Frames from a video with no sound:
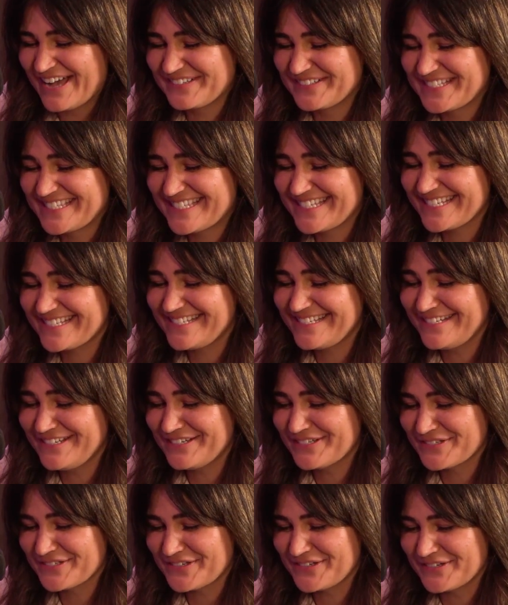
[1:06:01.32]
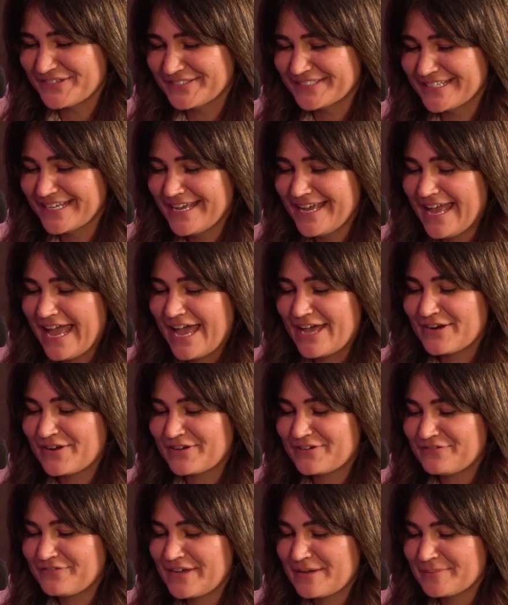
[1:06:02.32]
was 16 years old and on
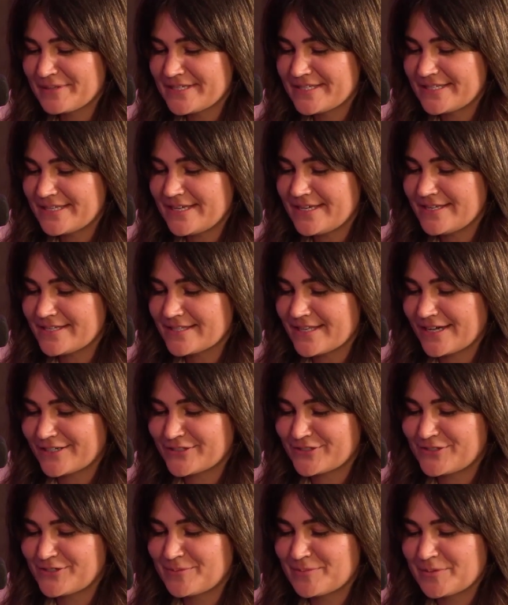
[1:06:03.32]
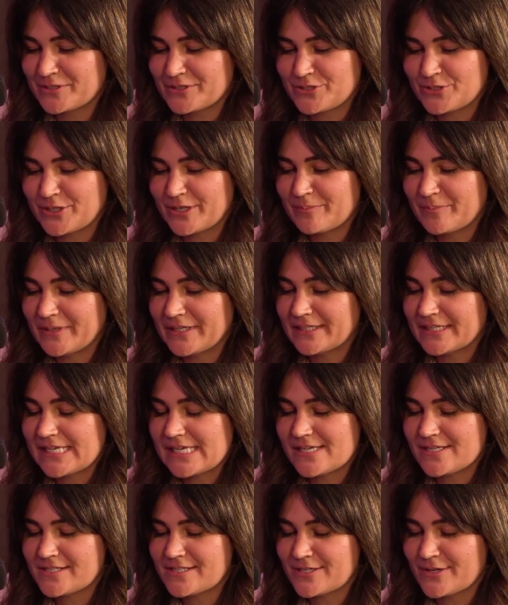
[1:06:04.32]
a family ski/snowboard trip in
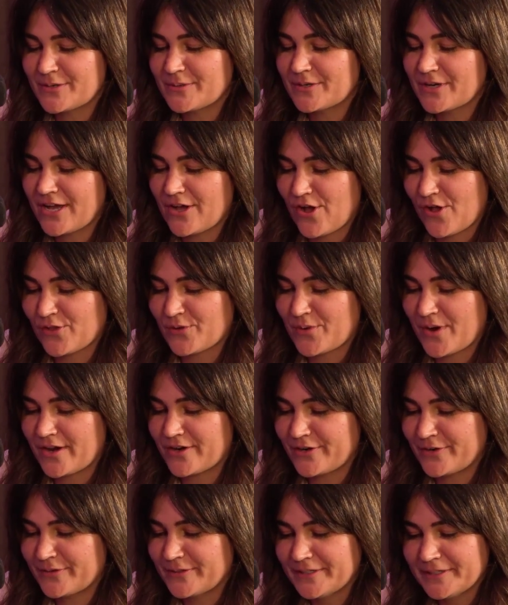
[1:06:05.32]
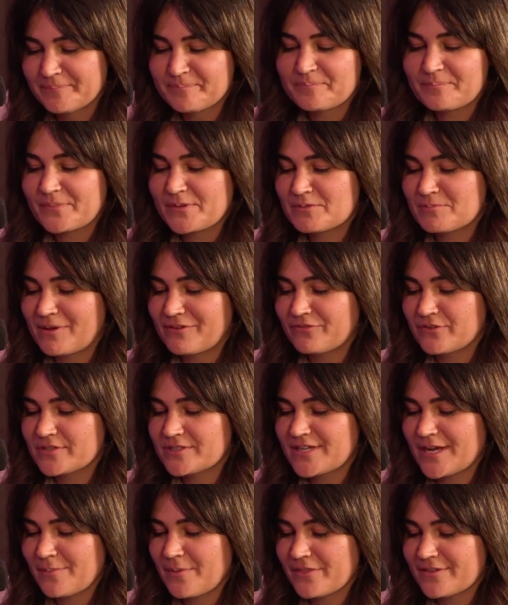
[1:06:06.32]
Keystone, Colorado. It was my first
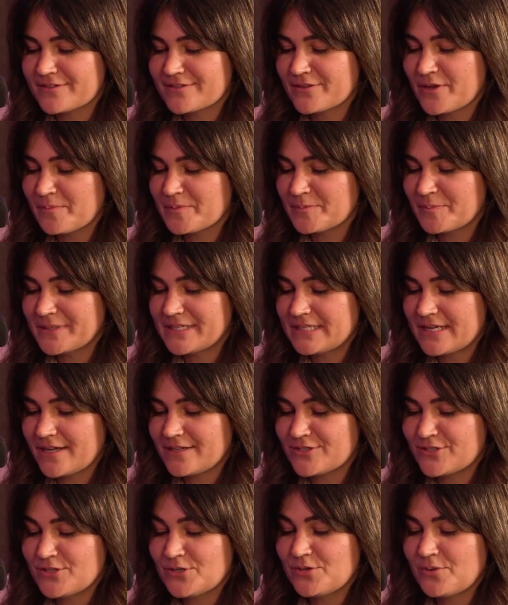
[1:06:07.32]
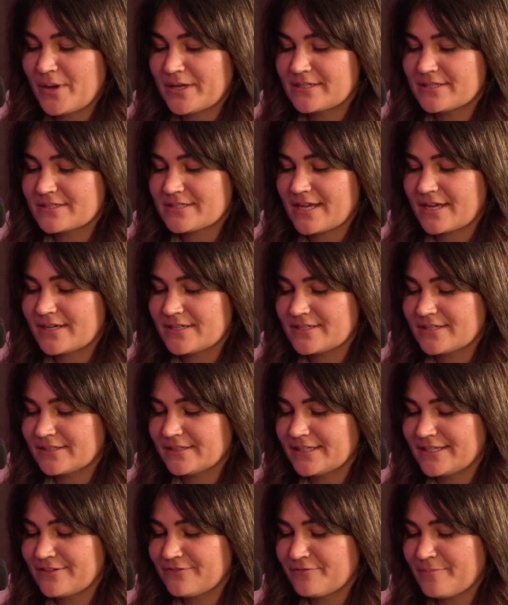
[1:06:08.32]
time on the slopes, but day 2, I decided to
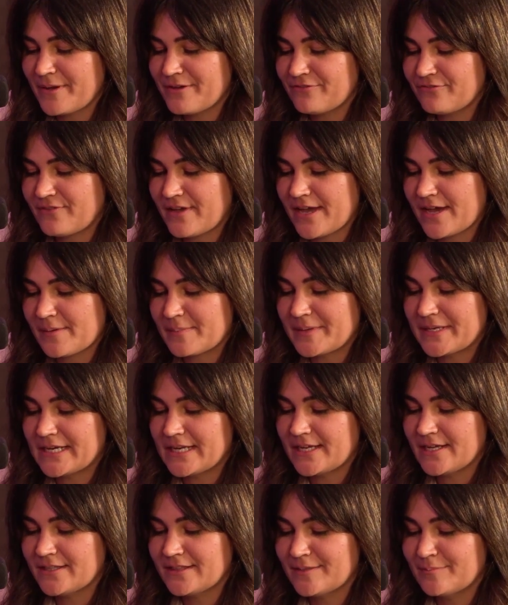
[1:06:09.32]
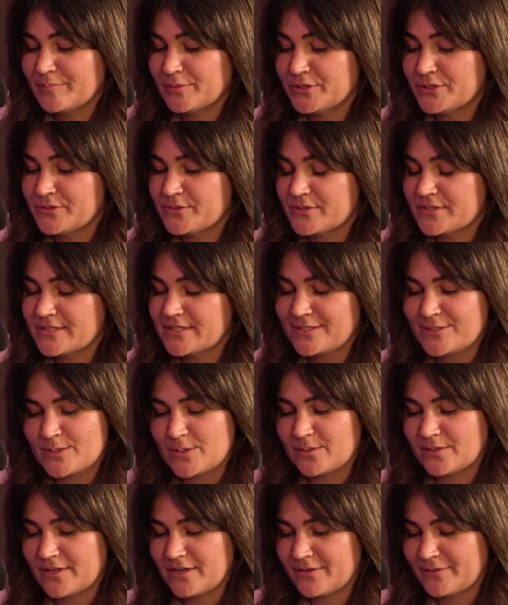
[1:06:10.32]
leave my fam and hit the blues
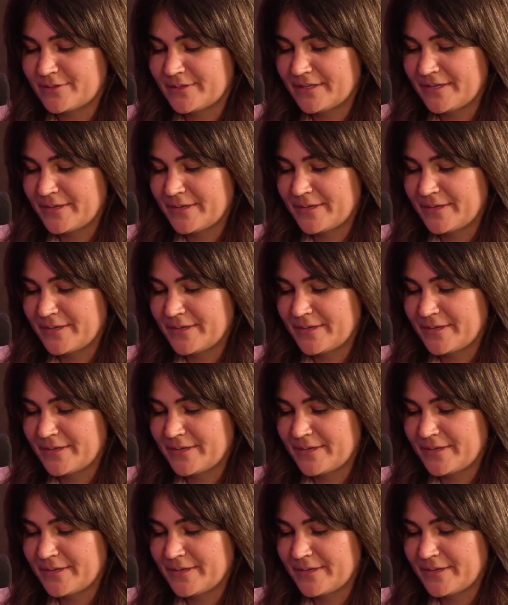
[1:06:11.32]
solo.